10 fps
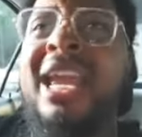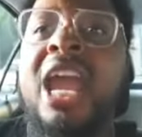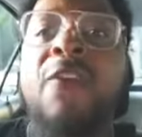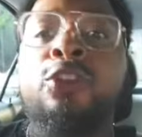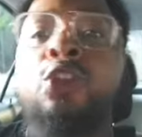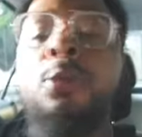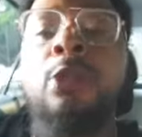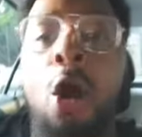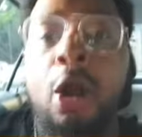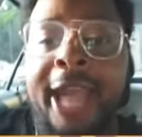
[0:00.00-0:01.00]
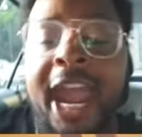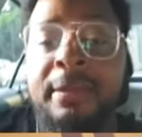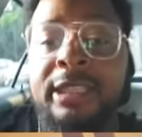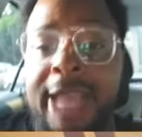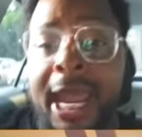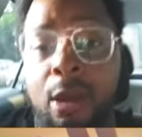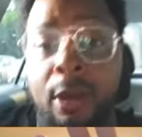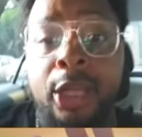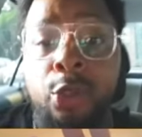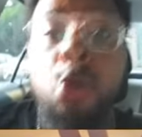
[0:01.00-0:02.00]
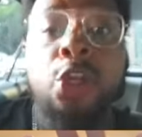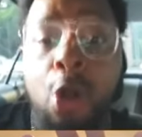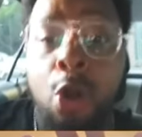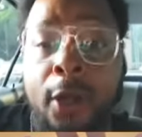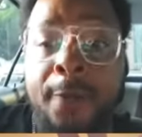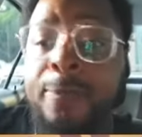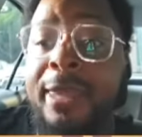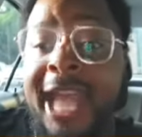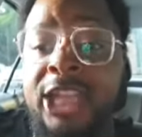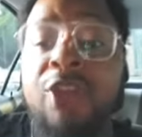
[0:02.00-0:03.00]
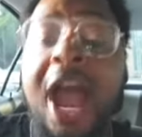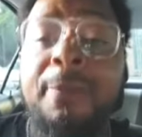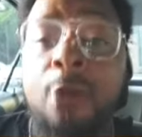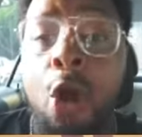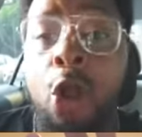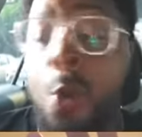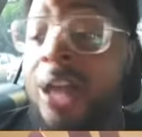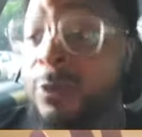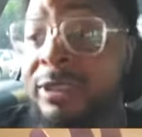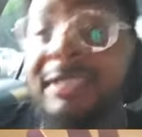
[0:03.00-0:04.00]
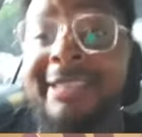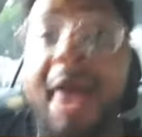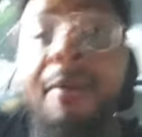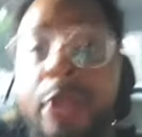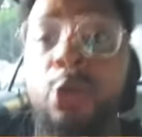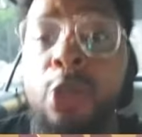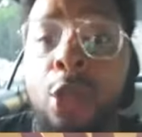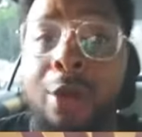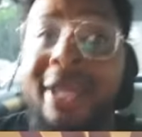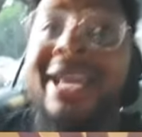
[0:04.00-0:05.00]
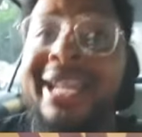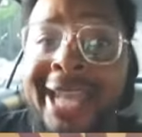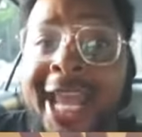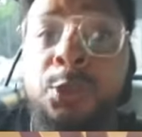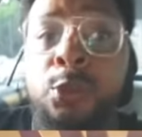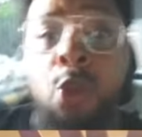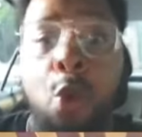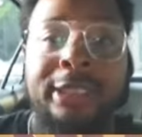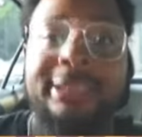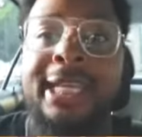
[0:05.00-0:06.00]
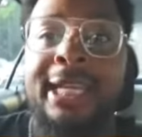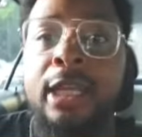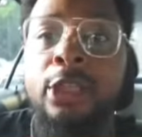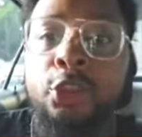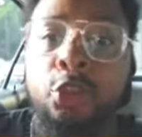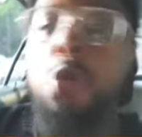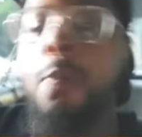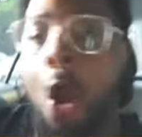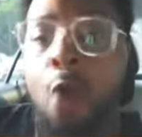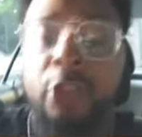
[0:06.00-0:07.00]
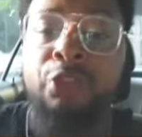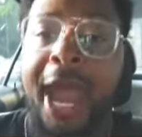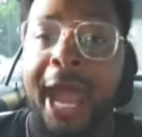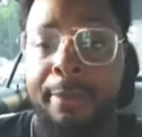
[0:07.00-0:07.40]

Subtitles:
if Snoop Dogg came to town in New York and Tribe Called Quest was in town in New York, niggas was going to see Snoop over Tribe.